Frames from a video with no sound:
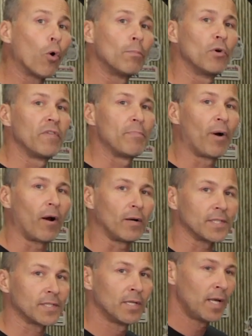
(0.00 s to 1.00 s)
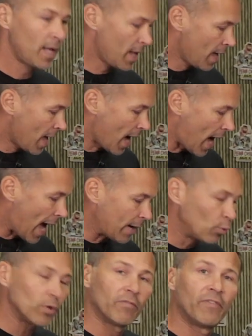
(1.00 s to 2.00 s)
or moving parts. I
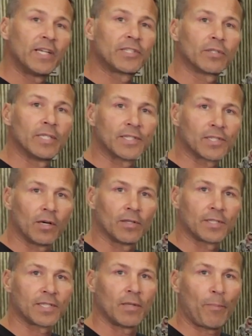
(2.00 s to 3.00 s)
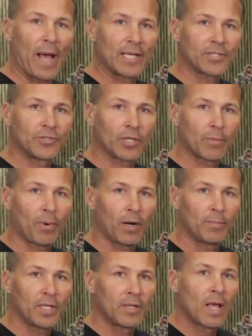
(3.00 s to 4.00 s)
will eventually install this in the passenger
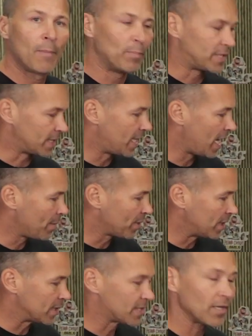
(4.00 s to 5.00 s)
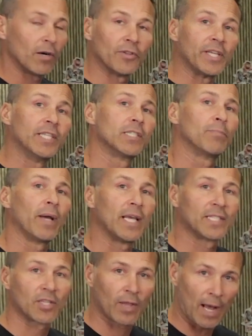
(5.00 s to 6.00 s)
compartment, but today I'm going to install it in the engine bay
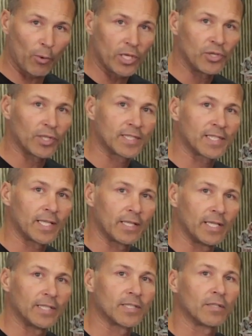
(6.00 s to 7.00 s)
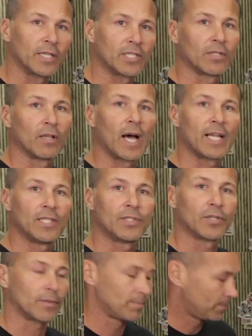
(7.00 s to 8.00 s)
so that way you can see the installation a lot
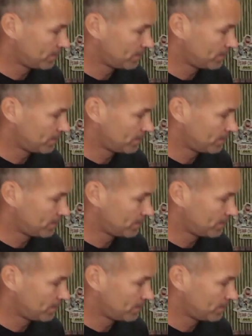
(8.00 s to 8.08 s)
easier.